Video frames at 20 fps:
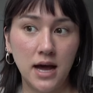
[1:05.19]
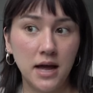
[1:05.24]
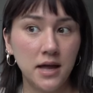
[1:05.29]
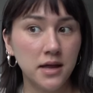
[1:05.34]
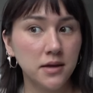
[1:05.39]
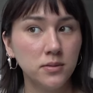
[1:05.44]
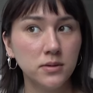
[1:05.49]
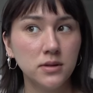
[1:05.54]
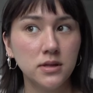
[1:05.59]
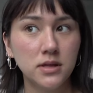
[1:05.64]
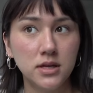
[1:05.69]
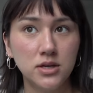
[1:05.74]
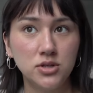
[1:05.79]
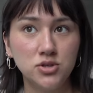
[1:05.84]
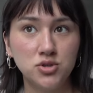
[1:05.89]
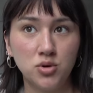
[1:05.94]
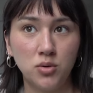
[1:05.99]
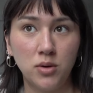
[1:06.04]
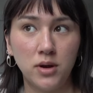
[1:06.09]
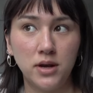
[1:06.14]
I really
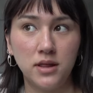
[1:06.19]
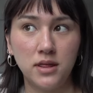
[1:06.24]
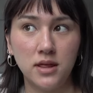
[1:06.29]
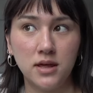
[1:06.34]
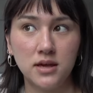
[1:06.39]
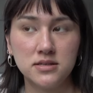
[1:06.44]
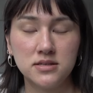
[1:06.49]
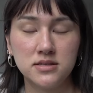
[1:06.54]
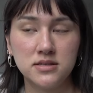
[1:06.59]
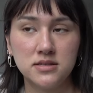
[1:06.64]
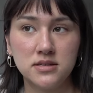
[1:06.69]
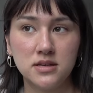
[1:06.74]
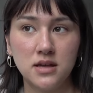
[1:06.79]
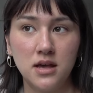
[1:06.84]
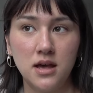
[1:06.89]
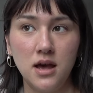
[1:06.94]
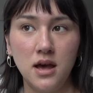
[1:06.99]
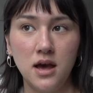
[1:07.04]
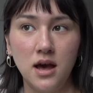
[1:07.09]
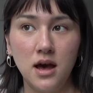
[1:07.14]
enjoyed this.
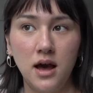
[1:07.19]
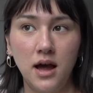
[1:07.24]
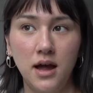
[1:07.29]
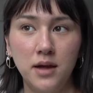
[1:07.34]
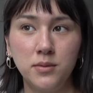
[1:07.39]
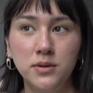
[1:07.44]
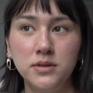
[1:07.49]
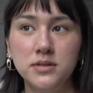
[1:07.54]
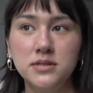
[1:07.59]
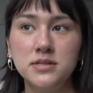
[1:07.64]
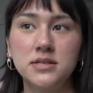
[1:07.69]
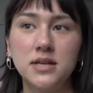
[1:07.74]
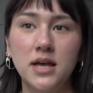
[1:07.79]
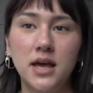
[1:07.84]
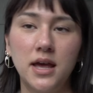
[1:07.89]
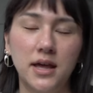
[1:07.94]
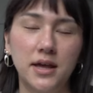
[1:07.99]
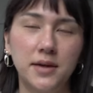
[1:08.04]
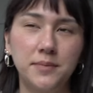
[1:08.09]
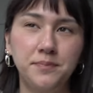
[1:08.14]
I will
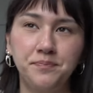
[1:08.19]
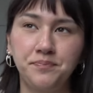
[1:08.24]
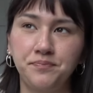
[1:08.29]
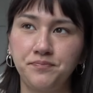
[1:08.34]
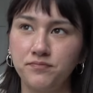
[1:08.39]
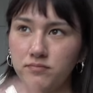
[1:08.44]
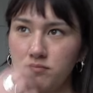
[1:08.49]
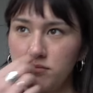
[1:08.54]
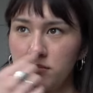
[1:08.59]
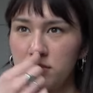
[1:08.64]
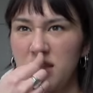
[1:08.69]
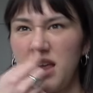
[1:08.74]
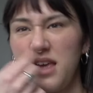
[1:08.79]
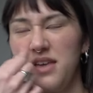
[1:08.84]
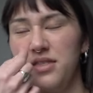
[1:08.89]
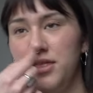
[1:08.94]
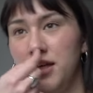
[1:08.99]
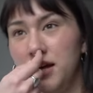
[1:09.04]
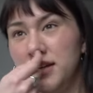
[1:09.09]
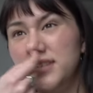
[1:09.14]
say,
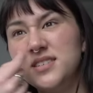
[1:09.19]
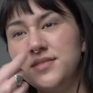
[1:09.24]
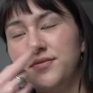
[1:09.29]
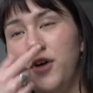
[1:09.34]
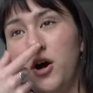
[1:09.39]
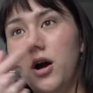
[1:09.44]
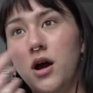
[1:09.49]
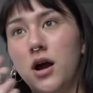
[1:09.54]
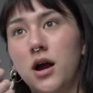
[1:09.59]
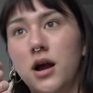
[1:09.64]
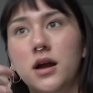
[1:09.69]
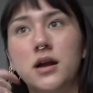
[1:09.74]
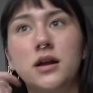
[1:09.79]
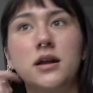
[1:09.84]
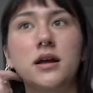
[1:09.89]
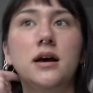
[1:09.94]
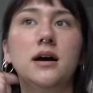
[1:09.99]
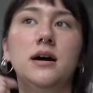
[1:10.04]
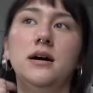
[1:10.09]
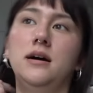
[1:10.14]
thus far,
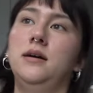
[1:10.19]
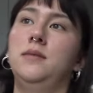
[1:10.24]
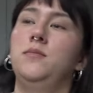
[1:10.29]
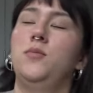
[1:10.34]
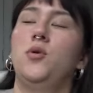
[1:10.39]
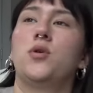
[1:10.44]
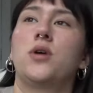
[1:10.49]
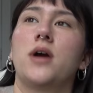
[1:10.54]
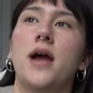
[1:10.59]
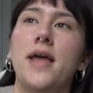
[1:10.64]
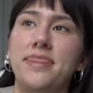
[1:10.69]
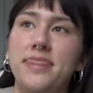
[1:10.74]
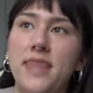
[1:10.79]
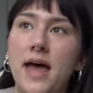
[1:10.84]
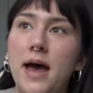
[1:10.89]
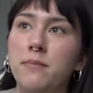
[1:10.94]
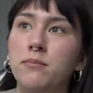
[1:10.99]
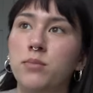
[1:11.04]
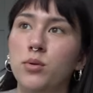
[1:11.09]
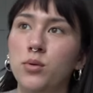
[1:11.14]
um, or at
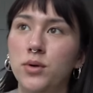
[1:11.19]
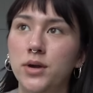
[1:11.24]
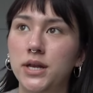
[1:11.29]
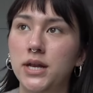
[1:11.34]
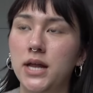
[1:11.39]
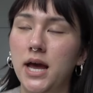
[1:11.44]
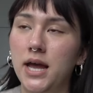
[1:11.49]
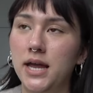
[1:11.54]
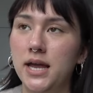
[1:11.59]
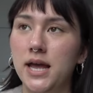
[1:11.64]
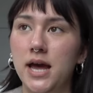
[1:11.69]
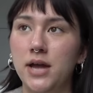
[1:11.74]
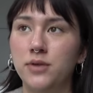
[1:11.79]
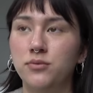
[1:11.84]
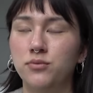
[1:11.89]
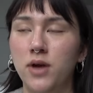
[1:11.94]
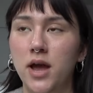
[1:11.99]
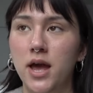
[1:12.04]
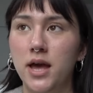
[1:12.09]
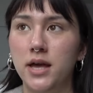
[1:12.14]
that point, I
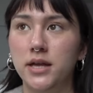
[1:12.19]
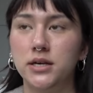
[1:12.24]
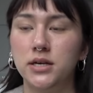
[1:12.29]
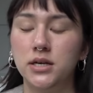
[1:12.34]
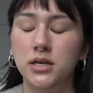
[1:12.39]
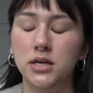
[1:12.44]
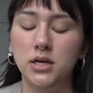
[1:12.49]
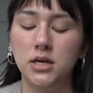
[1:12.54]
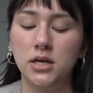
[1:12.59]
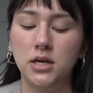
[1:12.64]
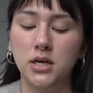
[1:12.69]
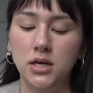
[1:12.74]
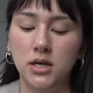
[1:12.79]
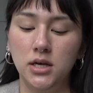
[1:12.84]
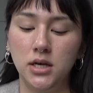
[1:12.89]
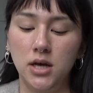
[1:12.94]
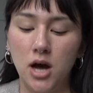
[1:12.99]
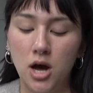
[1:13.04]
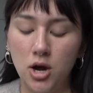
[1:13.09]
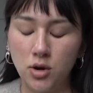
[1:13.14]
had read
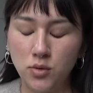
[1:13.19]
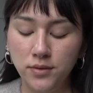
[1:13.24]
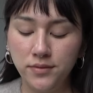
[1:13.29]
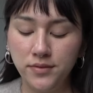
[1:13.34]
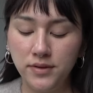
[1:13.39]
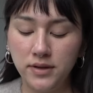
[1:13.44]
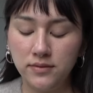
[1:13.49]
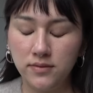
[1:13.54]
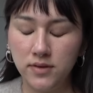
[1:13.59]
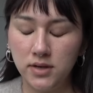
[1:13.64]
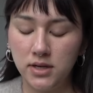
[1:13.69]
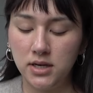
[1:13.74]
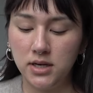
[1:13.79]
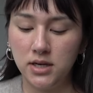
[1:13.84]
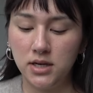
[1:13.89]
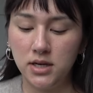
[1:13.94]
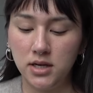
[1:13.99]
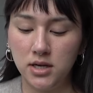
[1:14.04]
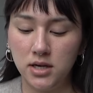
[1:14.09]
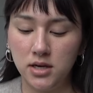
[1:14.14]
Agua
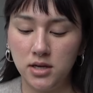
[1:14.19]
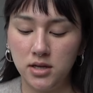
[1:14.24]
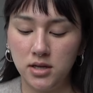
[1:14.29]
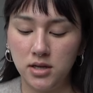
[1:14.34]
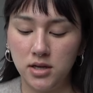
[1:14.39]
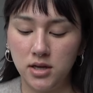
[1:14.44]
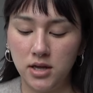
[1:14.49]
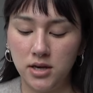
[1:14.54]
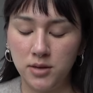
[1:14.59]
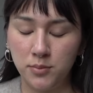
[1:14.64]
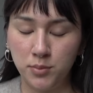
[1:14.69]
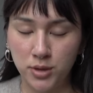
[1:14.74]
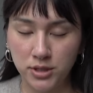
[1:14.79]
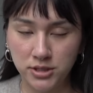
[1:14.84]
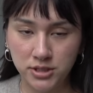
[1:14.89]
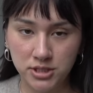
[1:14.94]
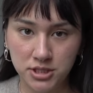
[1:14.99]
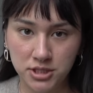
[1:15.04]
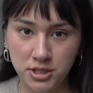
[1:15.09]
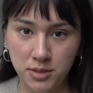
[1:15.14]
Viva, An
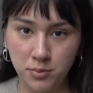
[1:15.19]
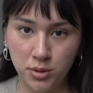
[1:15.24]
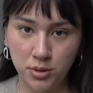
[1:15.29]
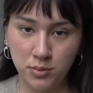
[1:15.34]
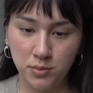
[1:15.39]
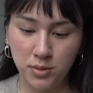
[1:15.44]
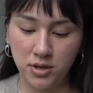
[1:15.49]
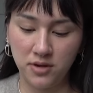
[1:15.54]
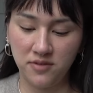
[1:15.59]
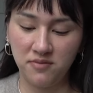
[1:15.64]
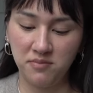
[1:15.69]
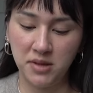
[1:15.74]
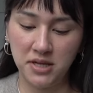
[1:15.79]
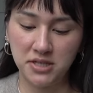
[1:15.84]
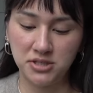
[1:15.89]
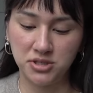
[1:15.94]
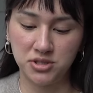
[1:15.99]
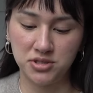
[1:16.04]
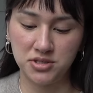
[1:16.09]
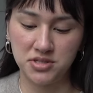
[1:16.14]
Apprenticeship or the Book of
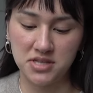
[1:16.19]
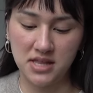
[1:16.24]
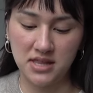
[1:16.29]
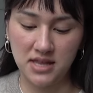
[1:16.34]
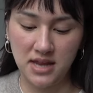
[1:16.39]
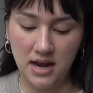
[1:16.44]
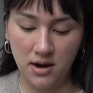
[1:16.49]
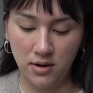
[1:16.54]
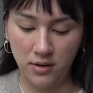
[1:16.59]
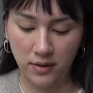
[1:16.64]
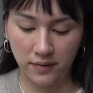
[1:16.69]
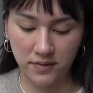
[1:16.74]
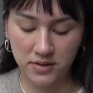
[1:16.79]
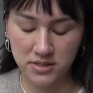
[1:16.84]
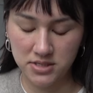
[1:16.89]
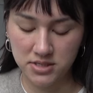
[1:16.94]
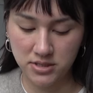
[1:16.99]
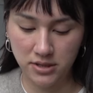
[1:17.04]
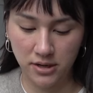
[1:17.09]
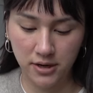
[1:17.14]
Pleasures, and The Hour of the
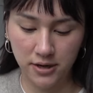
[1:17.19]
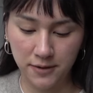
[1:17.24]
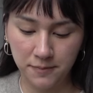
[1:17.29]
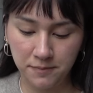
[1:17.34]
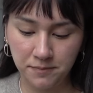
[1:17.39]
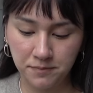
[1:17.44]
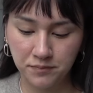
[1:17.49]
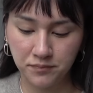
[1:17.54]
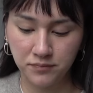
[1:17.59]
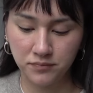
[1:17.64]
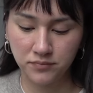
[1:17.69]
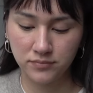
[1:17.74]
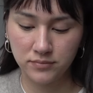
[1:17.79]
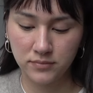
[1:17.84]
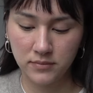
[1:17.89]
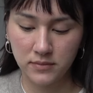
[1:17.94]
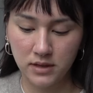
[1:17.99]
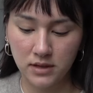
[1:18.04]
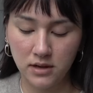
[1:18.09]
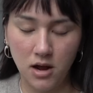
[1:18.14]
Star.
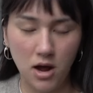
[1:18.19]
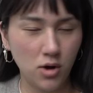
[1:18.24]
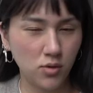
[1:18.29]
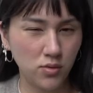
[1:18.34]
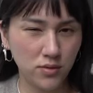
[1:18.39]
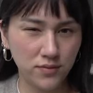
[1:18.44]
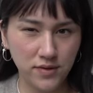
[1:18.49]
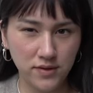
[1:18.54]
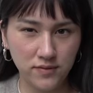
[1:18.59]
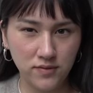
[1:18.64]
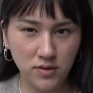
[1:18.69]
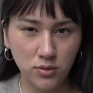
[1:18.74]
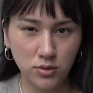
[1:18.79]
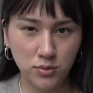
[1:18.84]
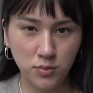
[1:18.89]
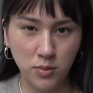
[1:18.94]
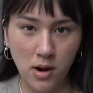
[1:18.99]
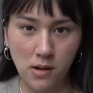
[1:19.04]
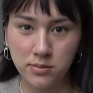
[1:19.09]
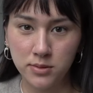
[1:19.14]
Agua Viva
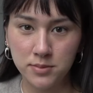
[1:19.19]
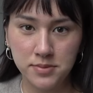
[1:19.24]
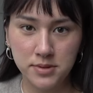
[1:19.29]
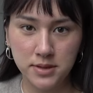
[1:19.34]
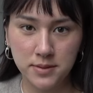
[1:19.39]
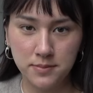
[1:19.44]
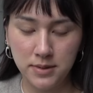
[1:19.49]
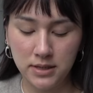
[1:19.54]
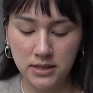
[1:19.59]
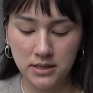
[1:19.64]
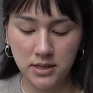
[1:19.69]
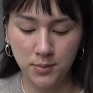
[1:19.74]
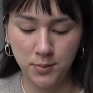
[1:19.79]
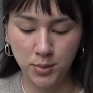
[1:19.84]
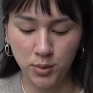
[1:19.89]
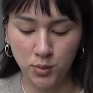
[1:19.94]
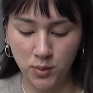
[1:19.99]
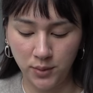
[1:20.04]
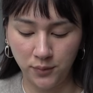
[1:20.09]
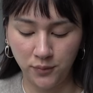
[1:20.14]
would probably be
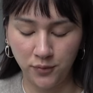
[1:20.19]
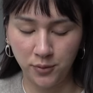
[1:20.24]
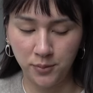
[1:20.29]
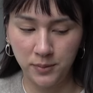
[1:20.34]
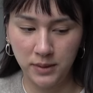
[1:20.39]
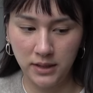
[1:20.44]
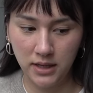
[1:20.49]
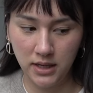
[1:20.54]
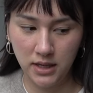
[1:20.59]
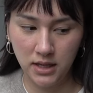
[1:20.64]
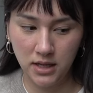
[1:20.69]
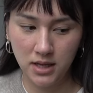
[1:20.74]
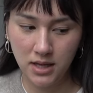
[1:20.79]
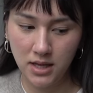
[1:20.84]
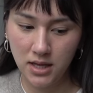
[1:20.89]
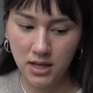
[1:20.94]
number one for me